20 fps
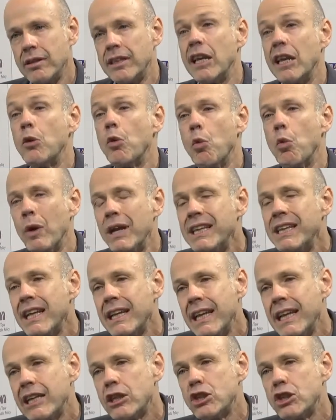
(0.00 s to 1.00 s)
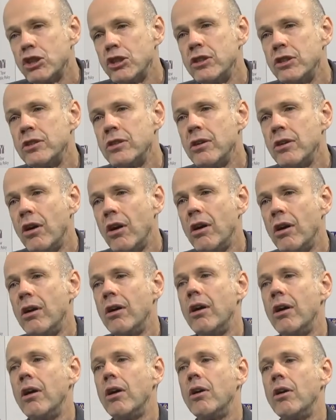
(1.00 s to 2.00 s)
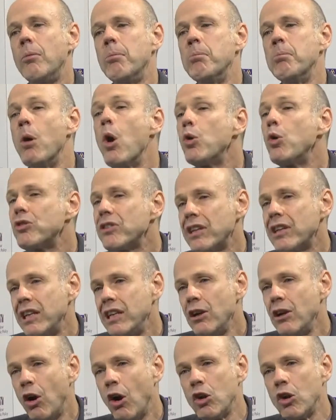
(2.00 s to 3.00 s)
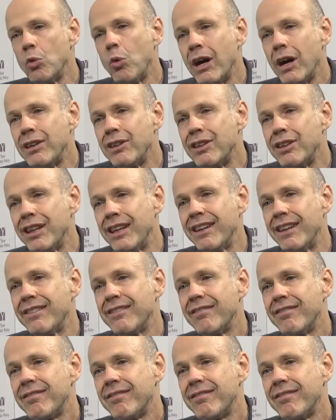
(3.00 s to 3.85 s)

they win election mostly on one thing: